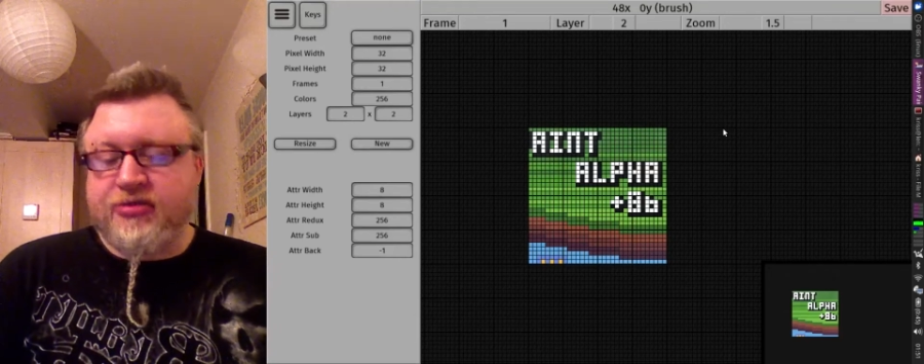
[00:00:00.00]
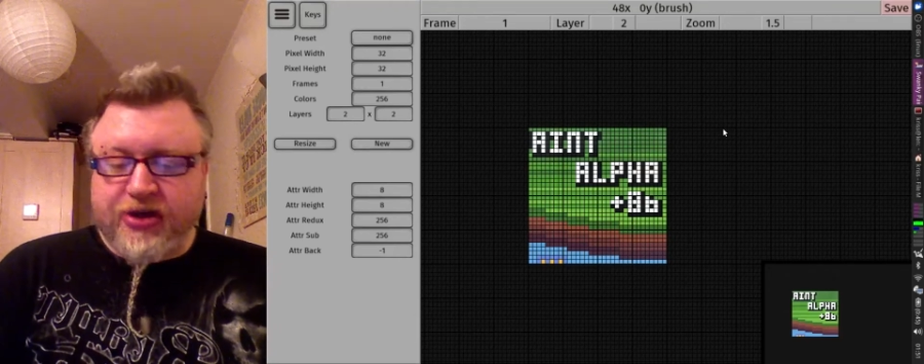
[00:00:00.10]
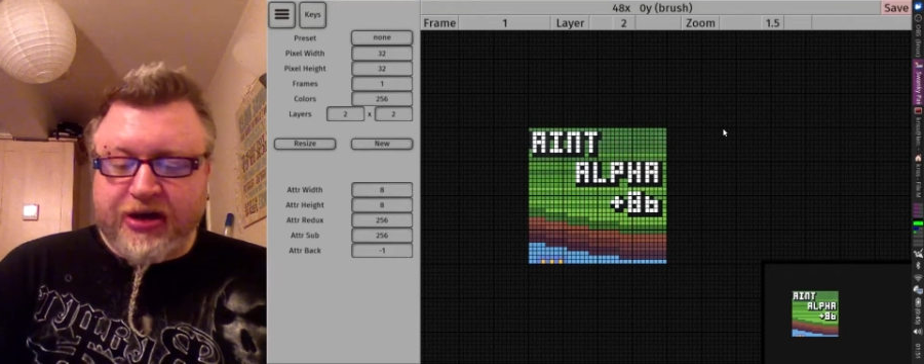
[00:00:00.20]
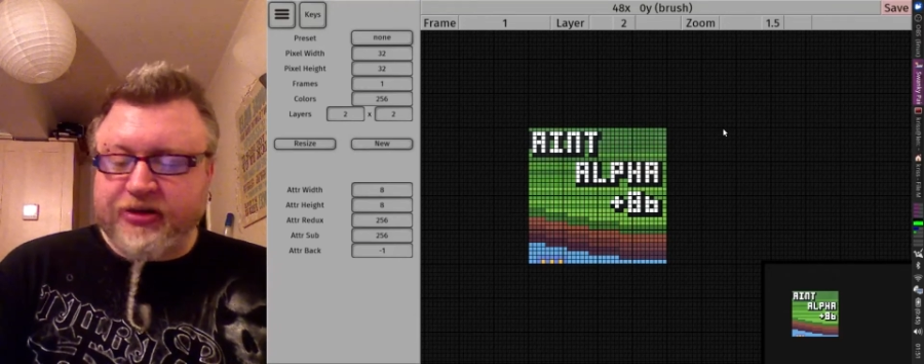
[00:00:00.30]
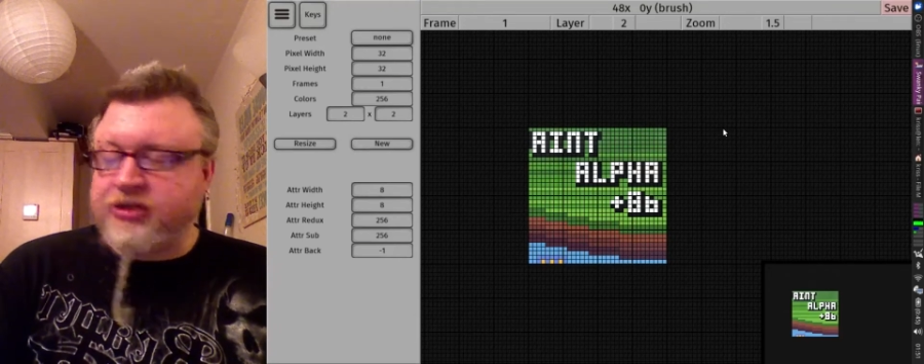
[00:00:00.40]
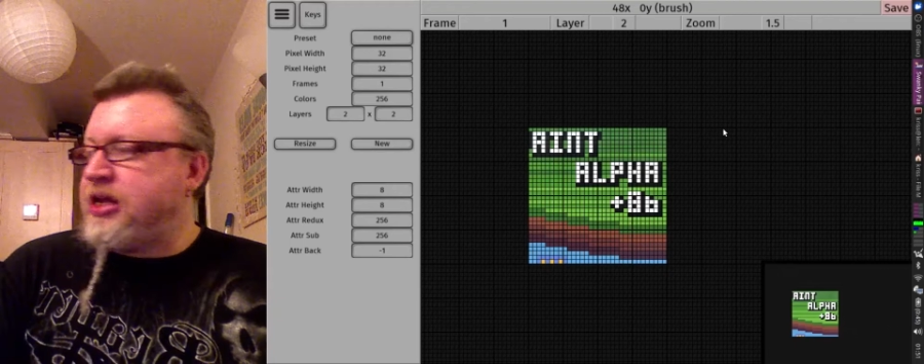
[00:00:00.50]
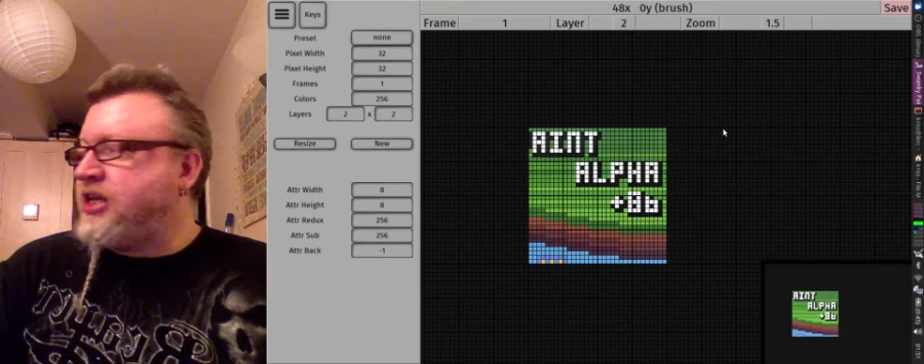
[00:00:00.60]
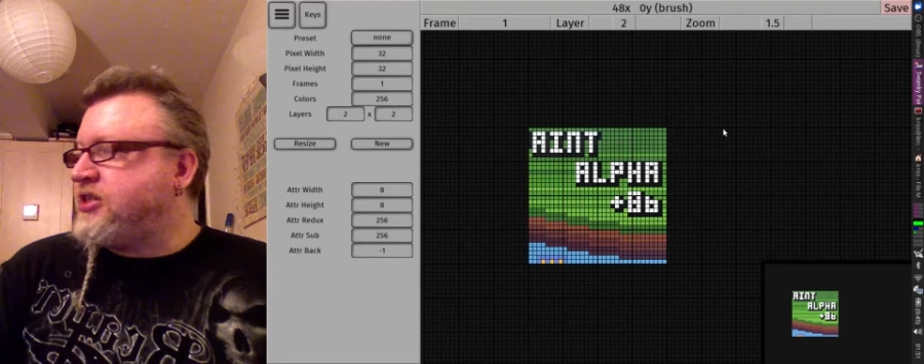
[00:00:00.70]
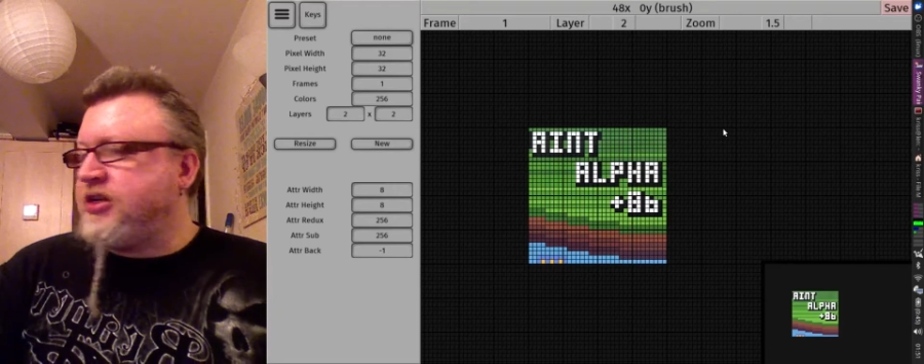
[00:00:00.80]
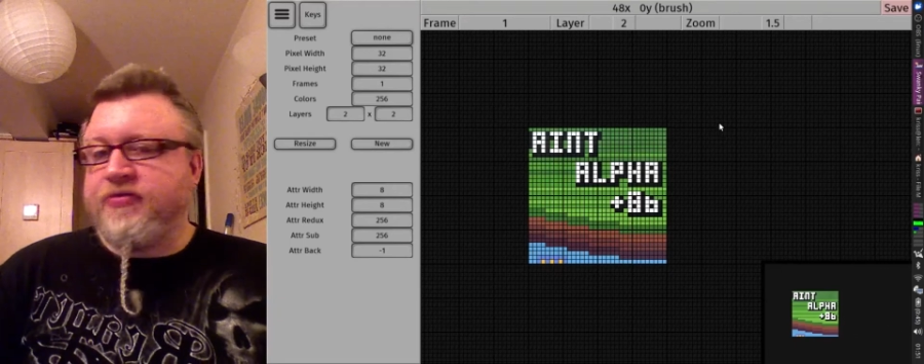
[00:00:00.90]
kind of
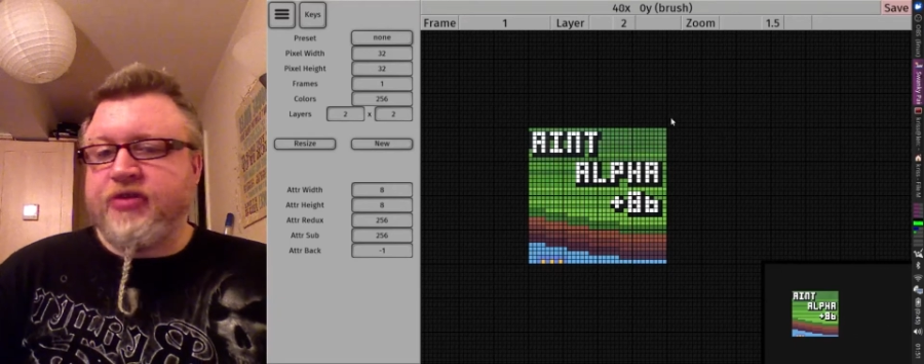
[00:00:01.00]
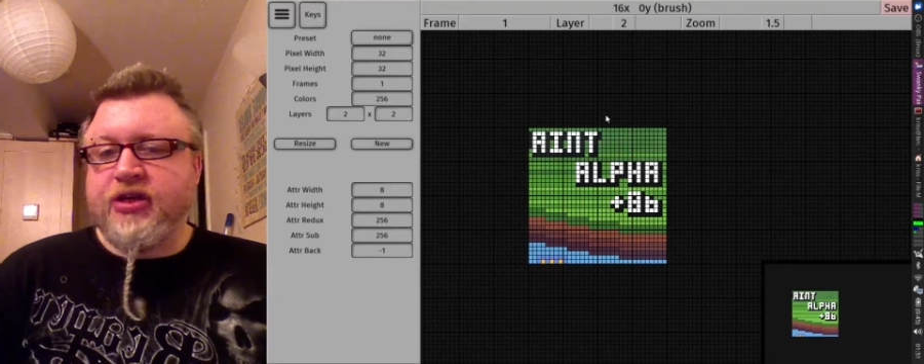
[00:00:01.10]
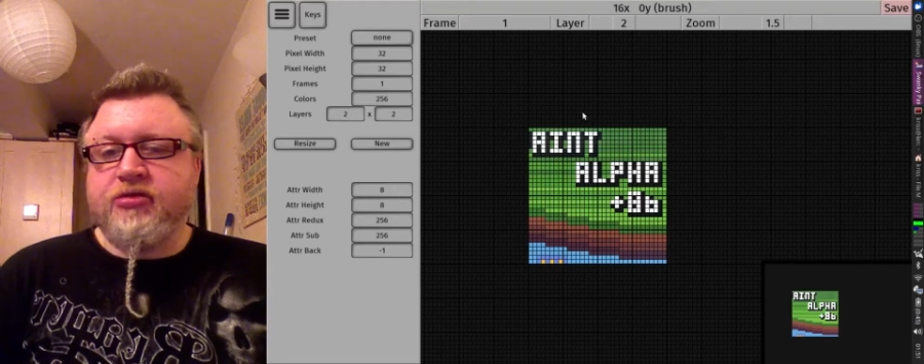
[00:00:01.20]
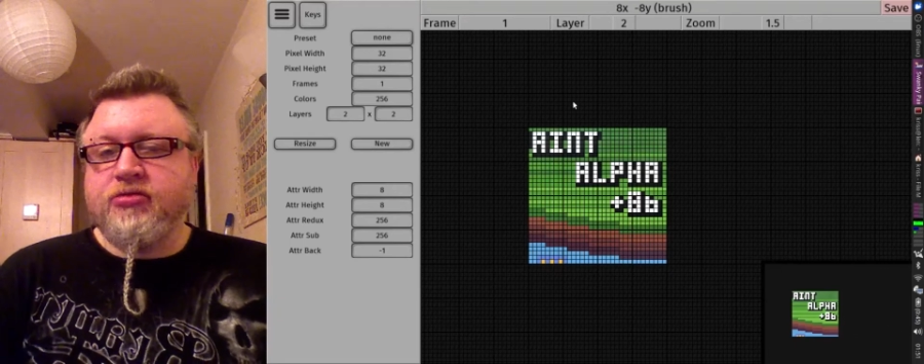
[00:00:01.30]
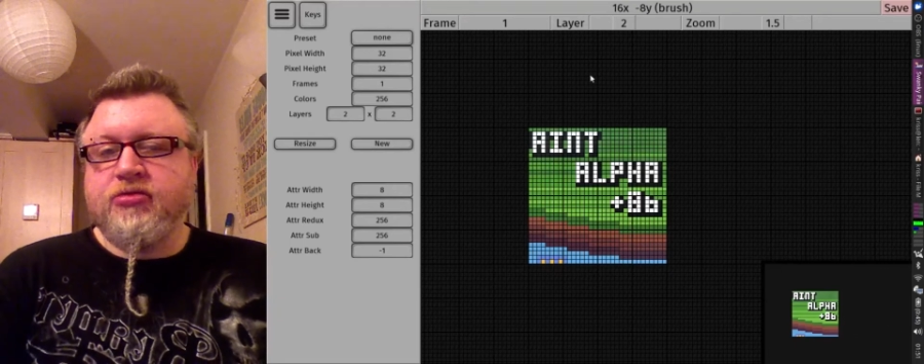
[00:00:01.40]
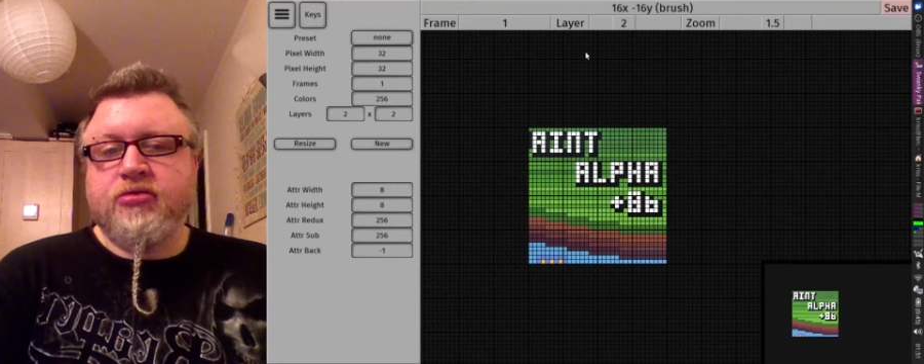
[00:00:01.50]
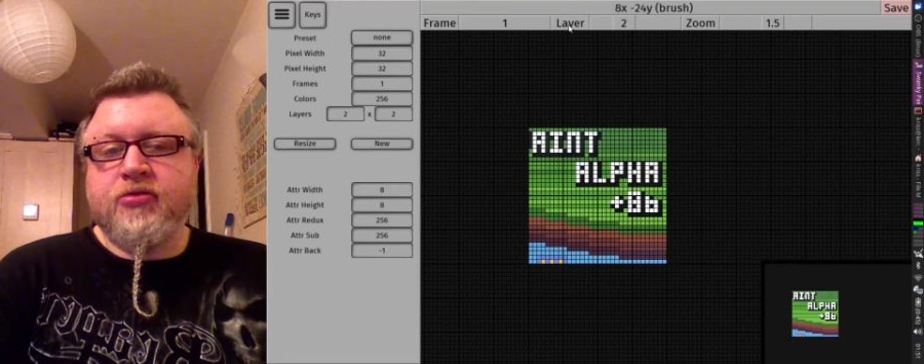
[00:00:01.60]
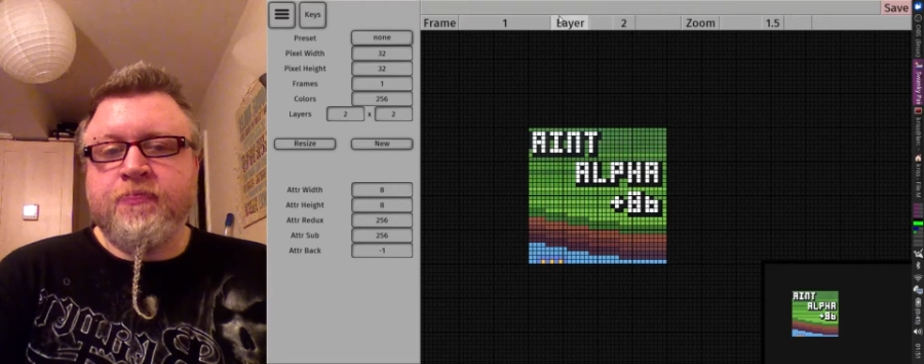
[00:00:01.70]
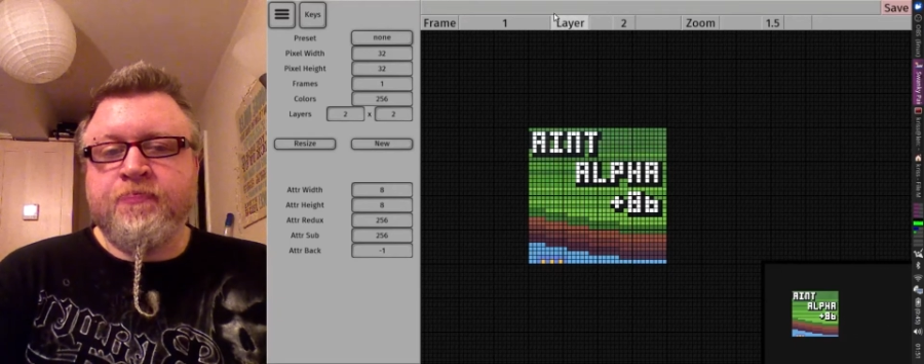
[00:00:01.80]
explains it, I think. Yeah,